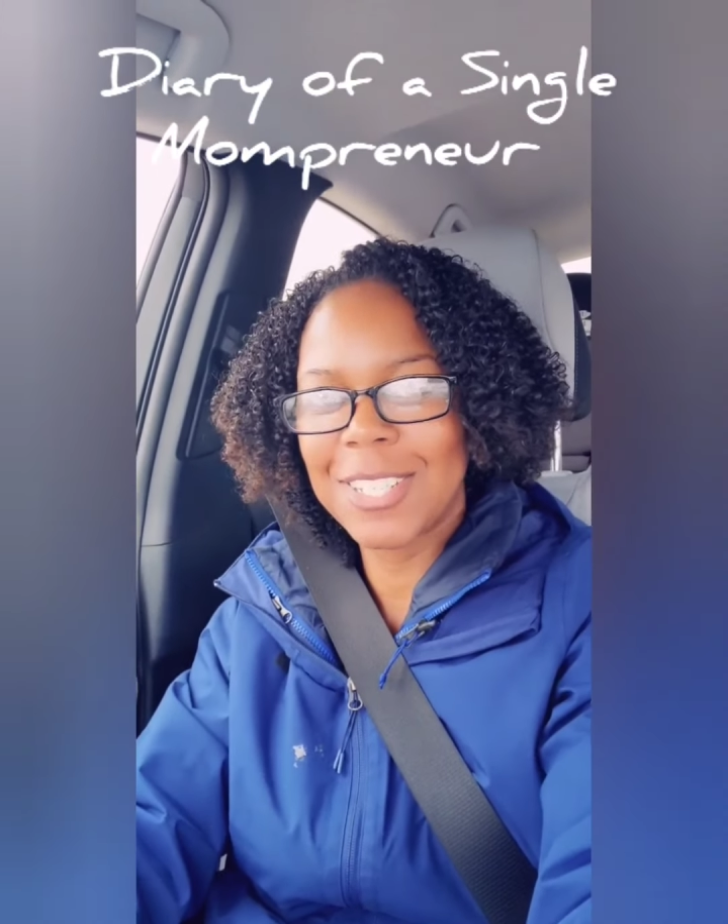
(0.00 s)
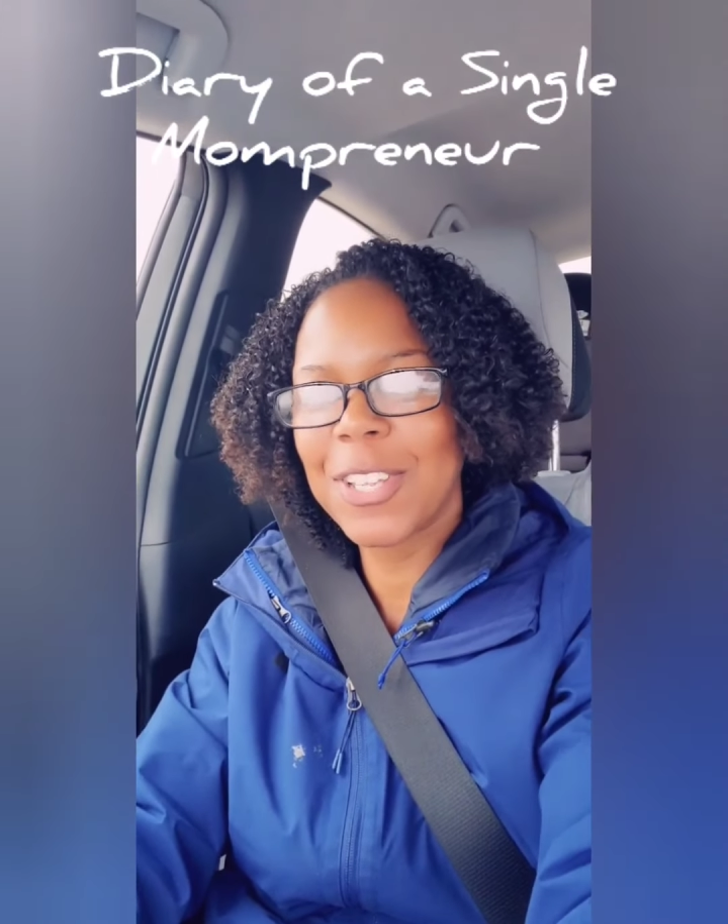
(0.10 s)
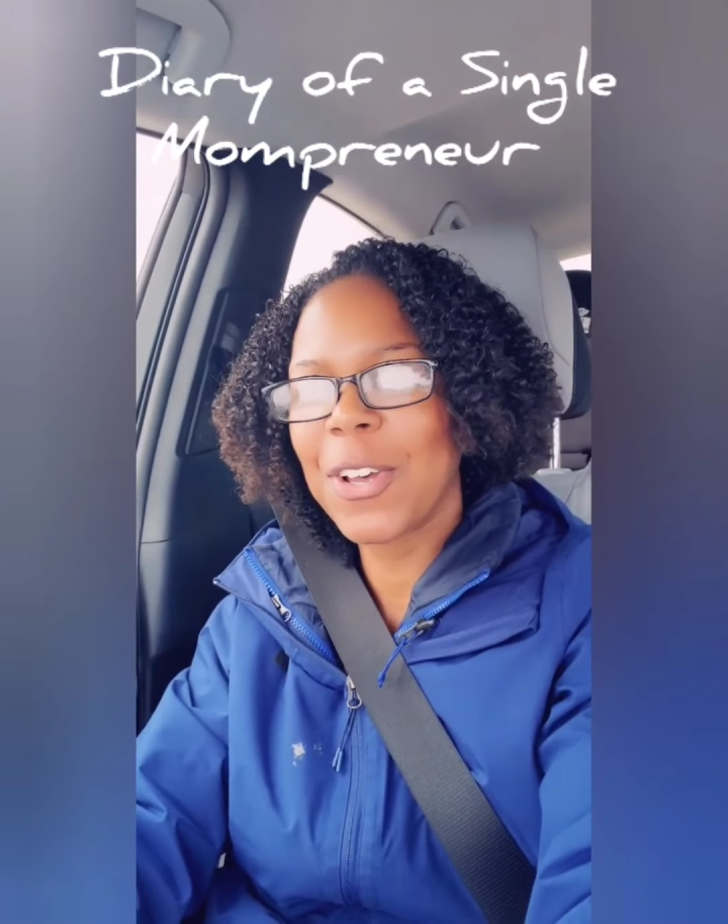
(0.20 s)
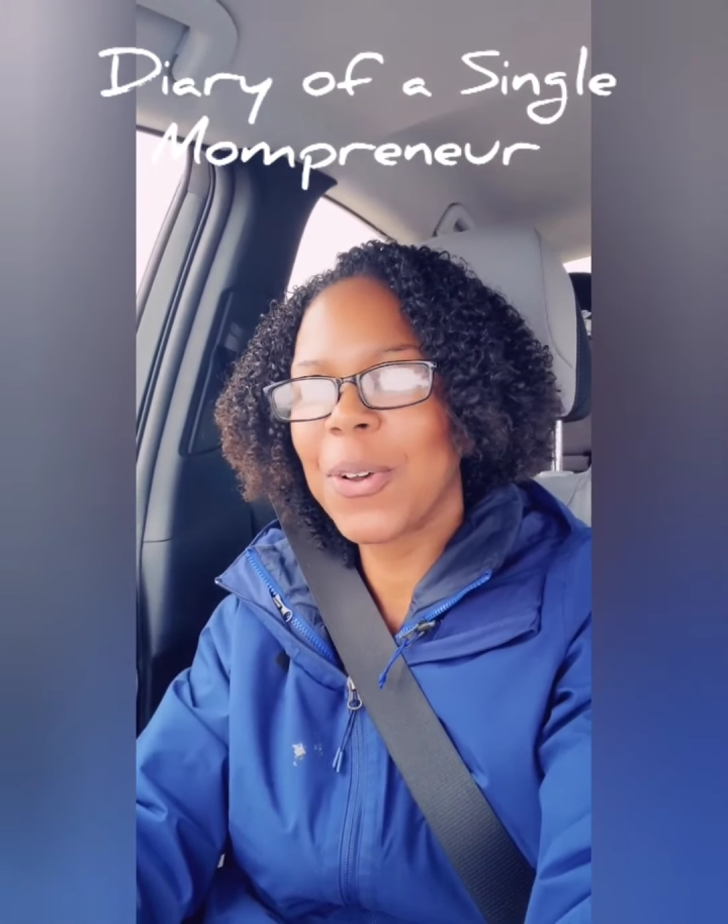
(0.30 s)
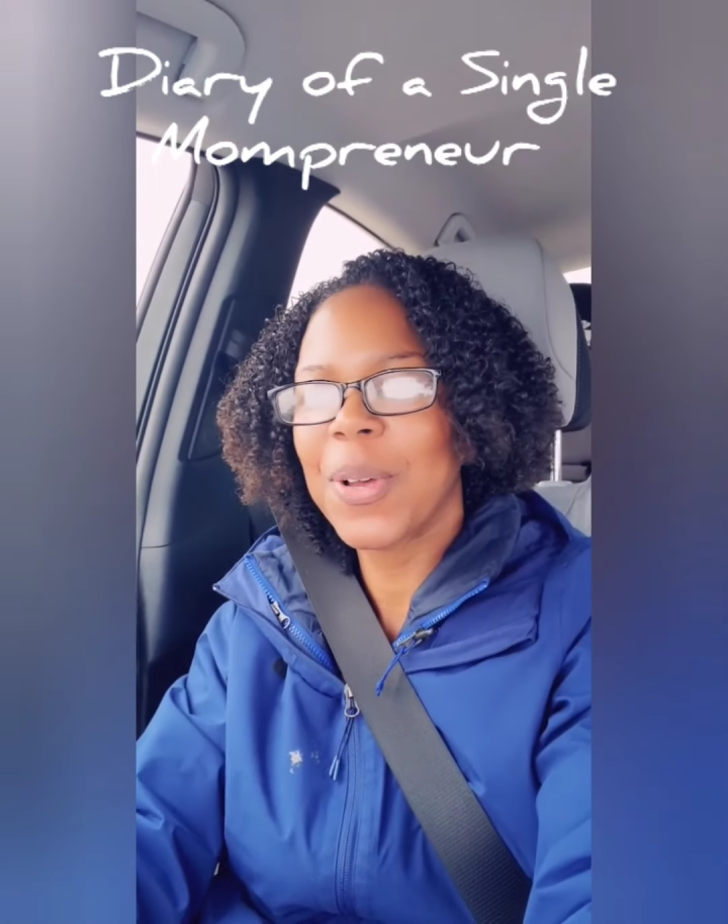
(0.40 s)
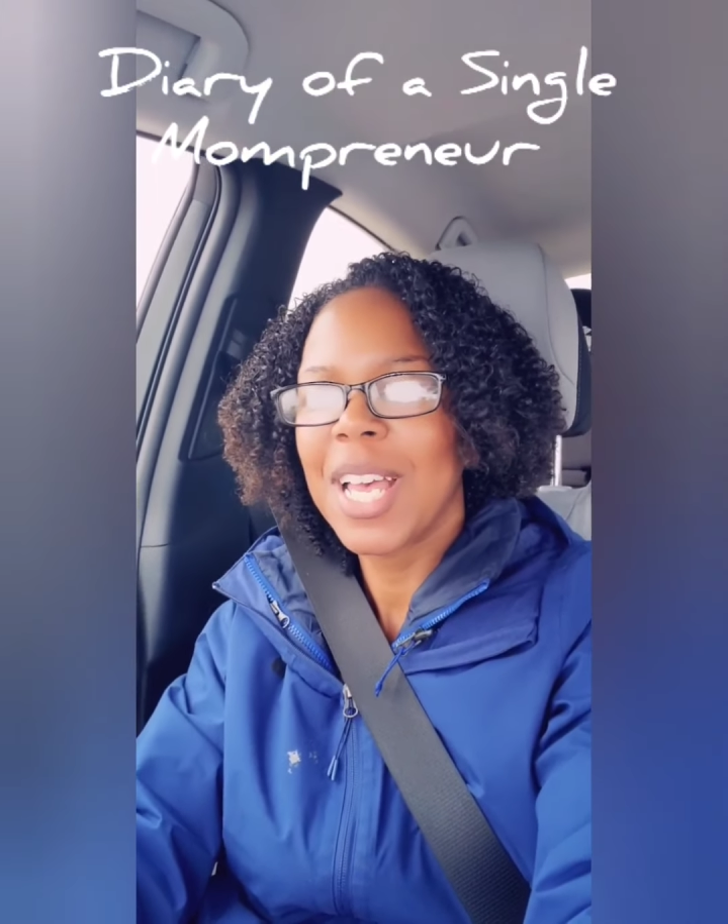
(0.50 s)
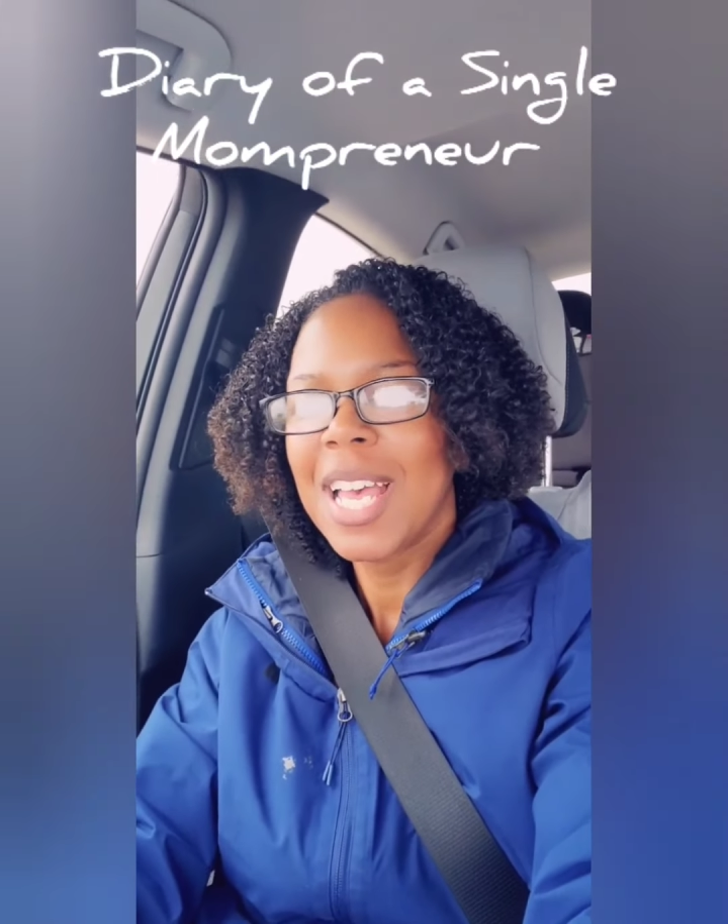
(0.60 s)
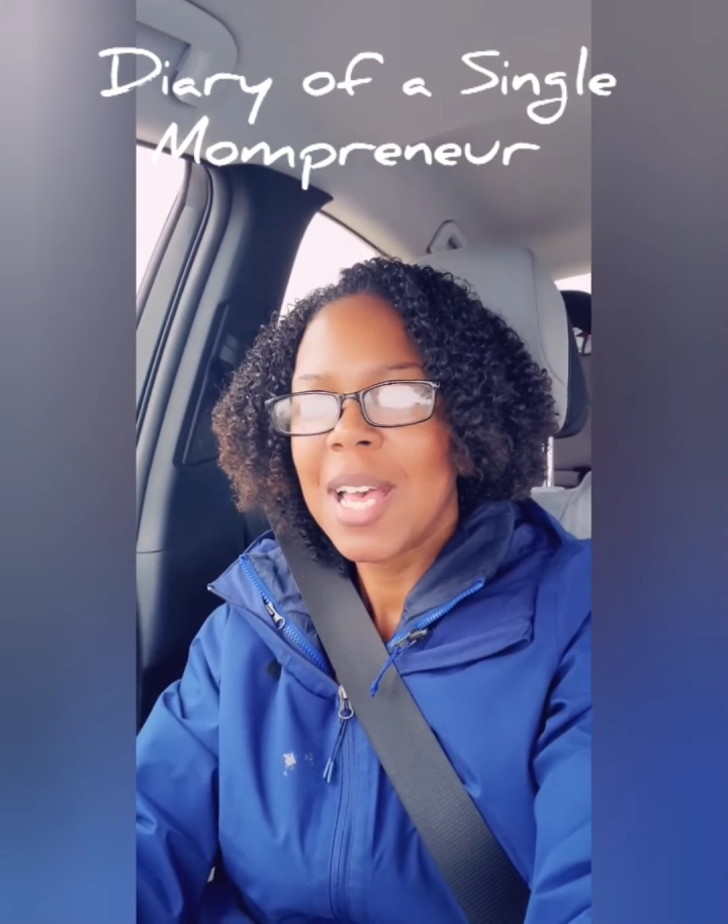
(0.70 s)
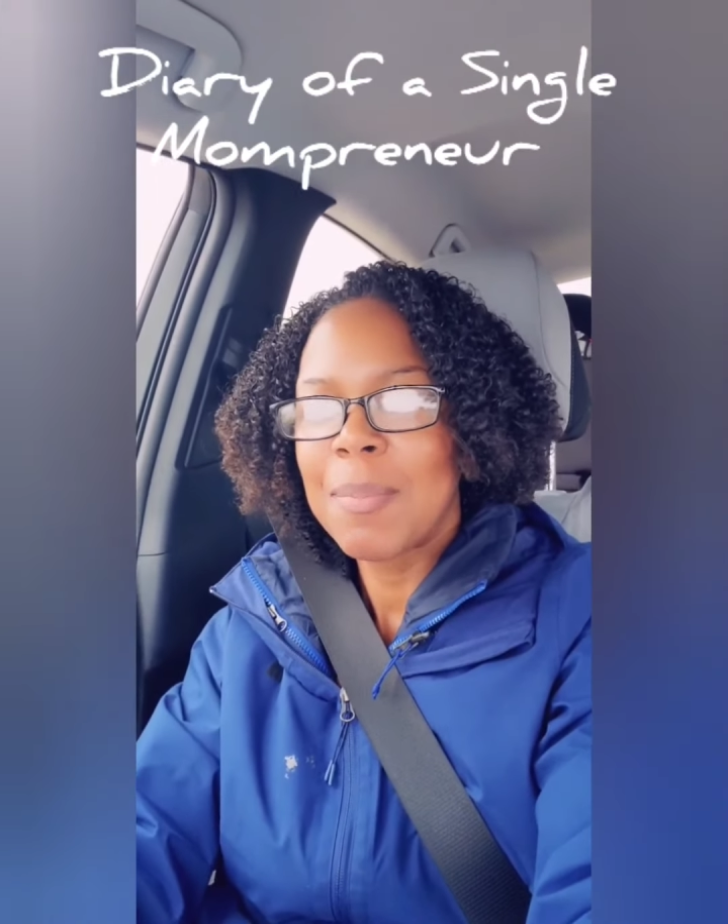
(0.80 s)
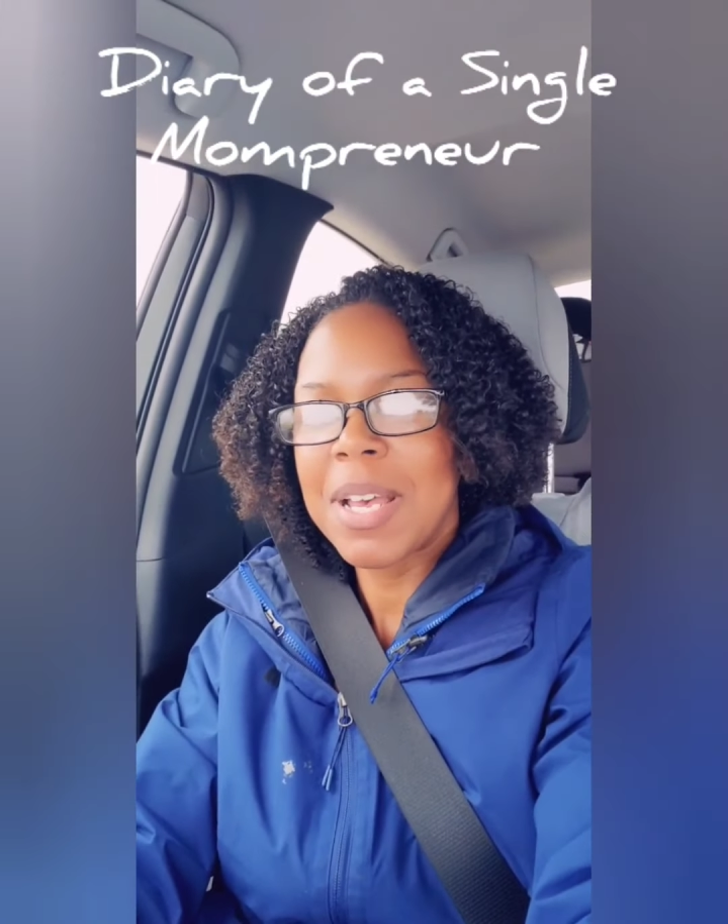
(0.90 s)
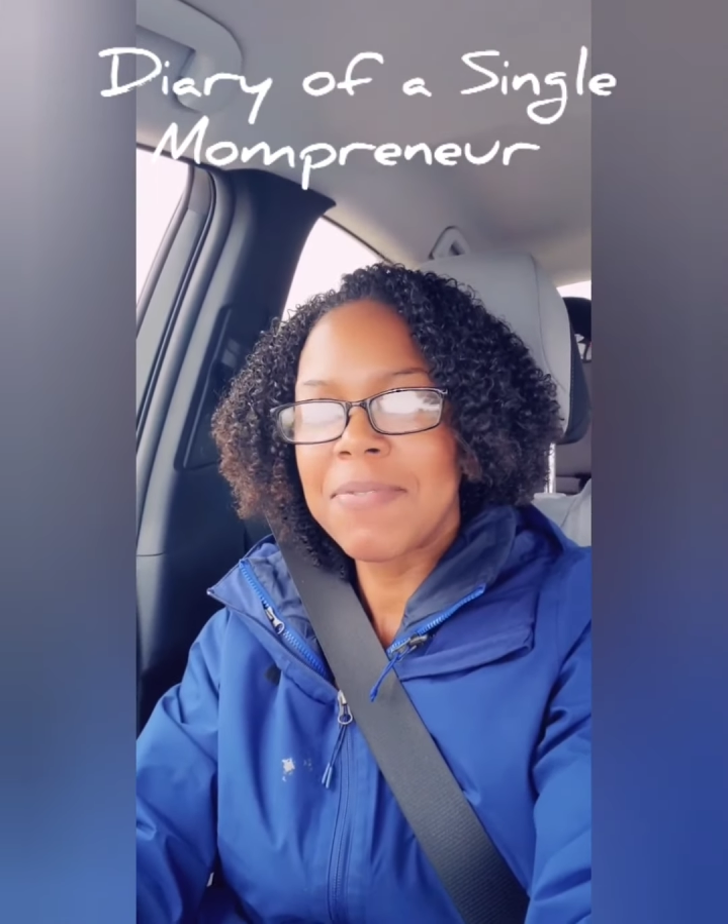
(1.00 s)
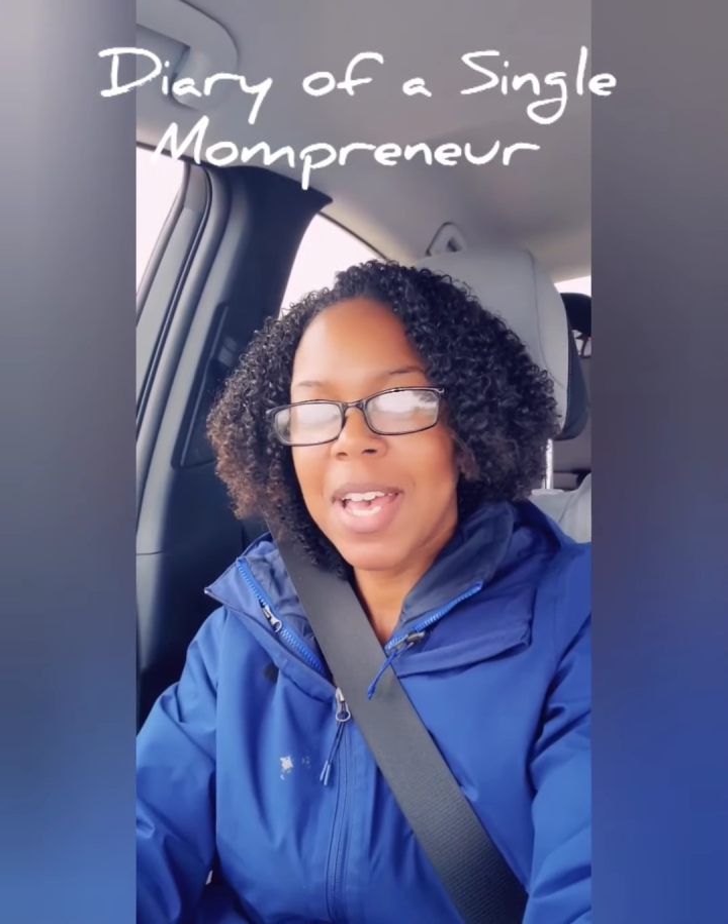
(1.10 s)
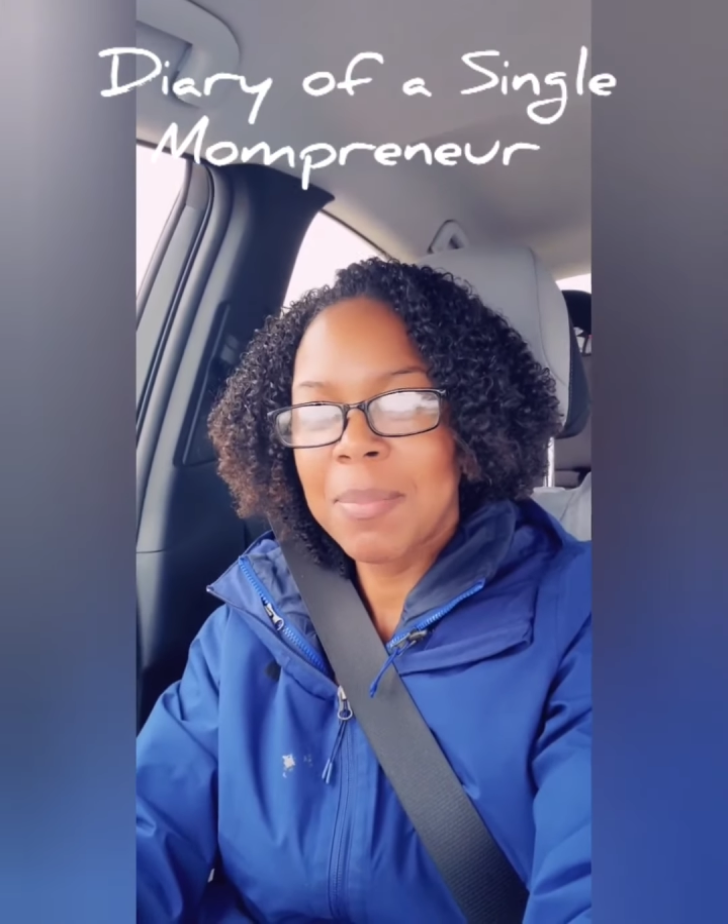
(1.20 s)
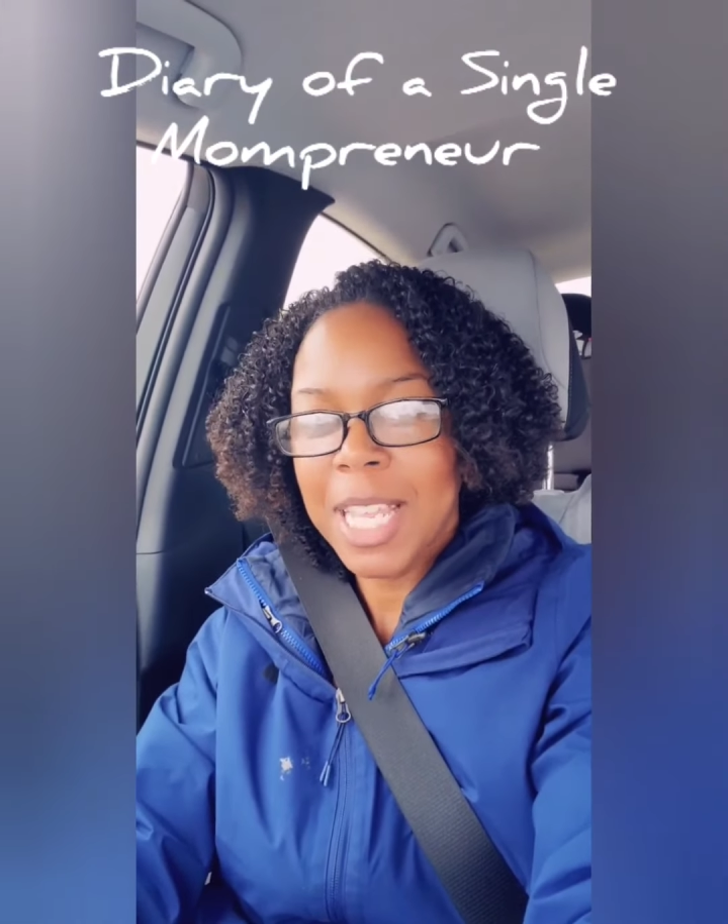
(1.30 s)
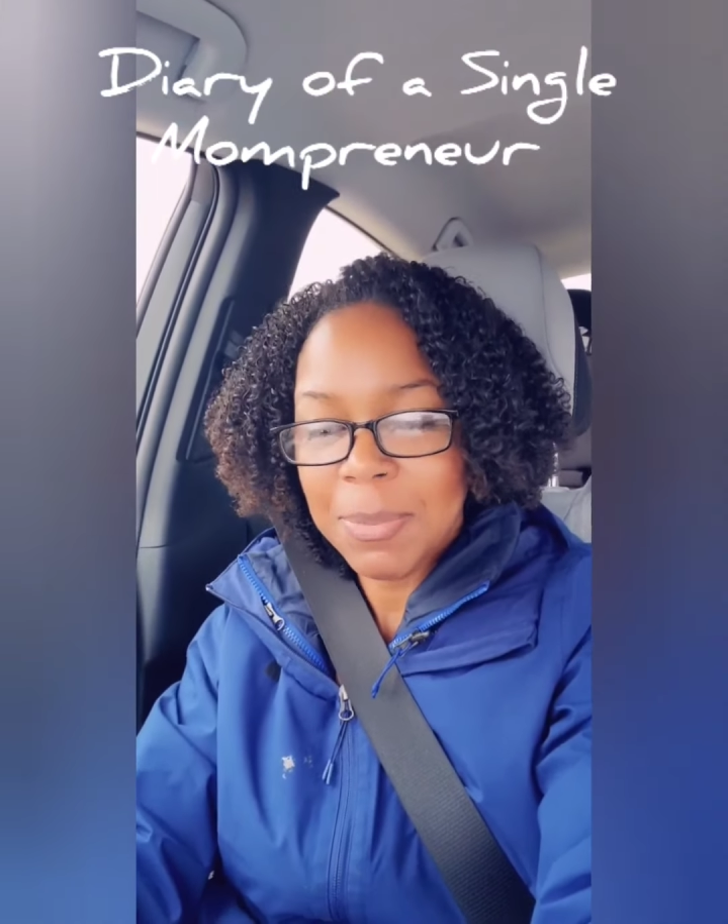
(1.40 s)
So my
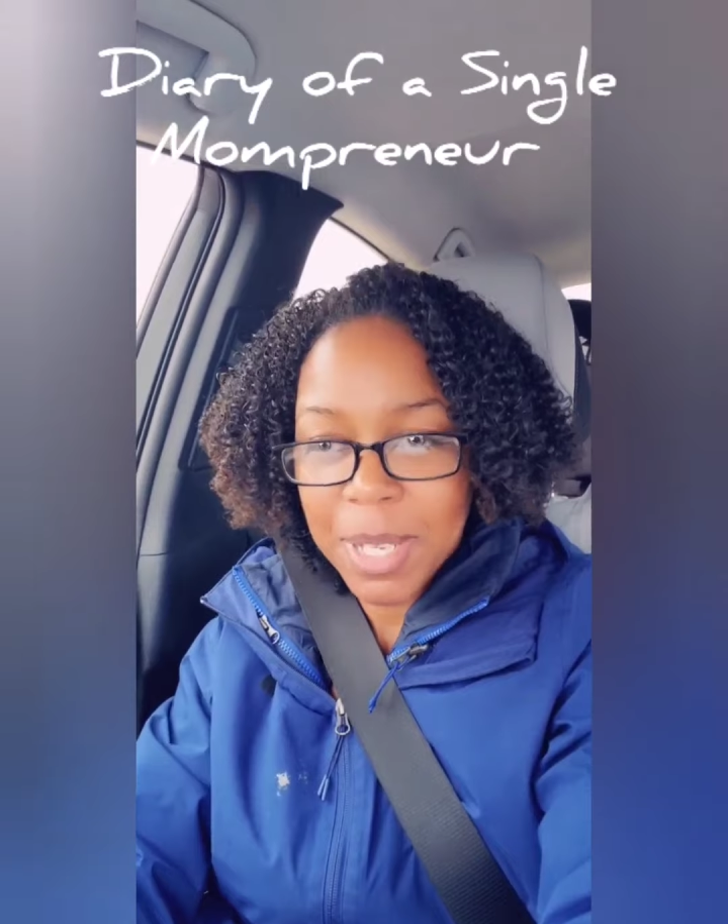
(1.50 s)
family